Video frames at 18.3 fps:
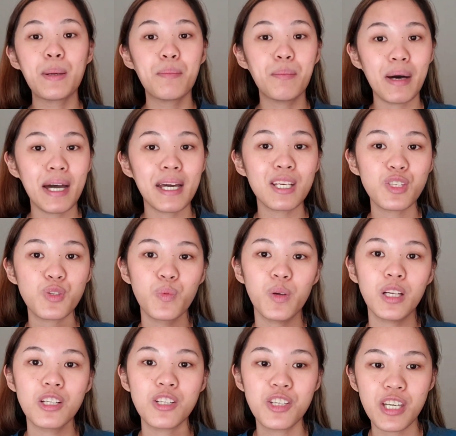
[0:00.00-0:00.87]
might as
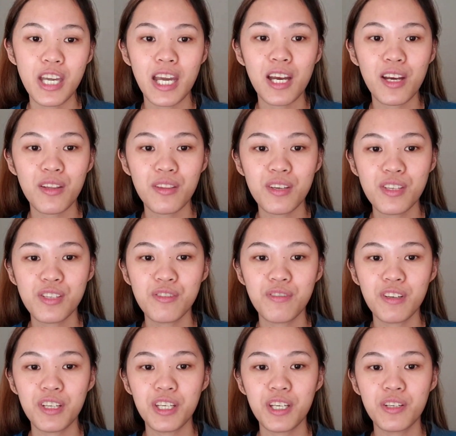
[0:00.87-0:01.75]
well share this
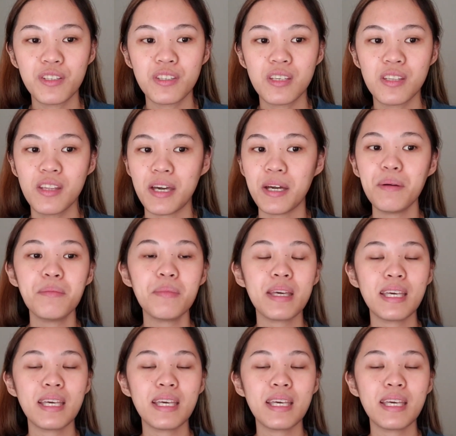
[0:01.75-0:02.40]
video to them.